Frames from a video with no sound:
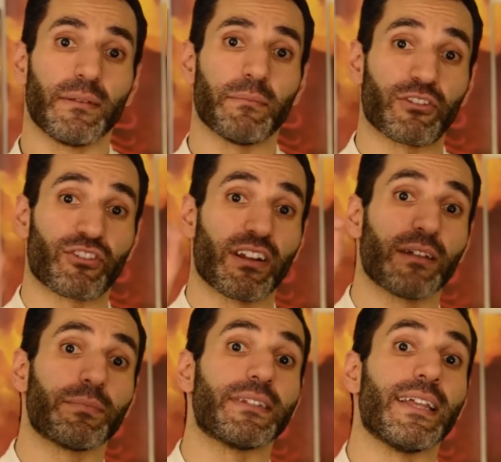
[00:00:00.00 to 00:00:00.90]

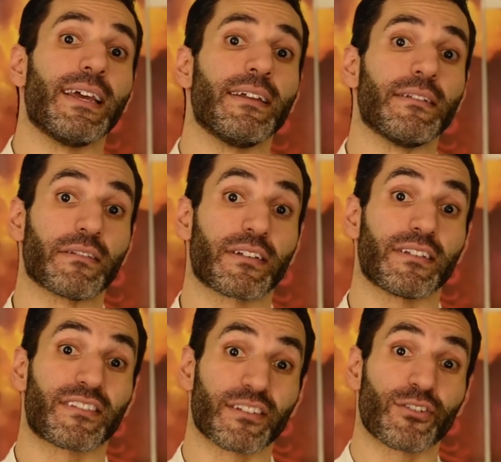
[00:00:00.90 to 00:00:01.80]
bajella bidhin,
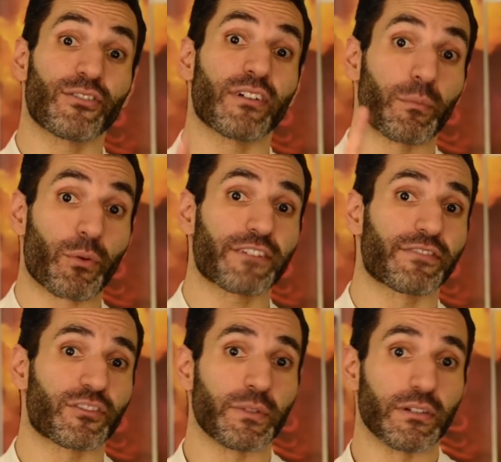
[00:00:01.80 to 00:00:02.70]
considered a
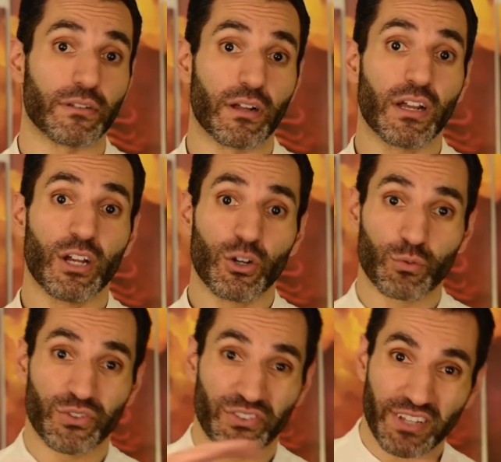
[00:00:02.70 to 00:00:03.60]
breakfast meal
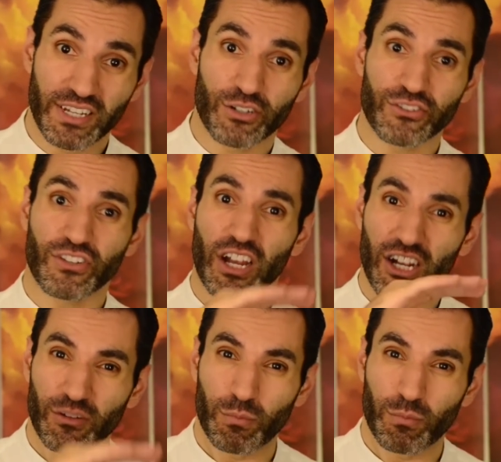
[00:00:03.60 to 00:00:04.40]
with layers of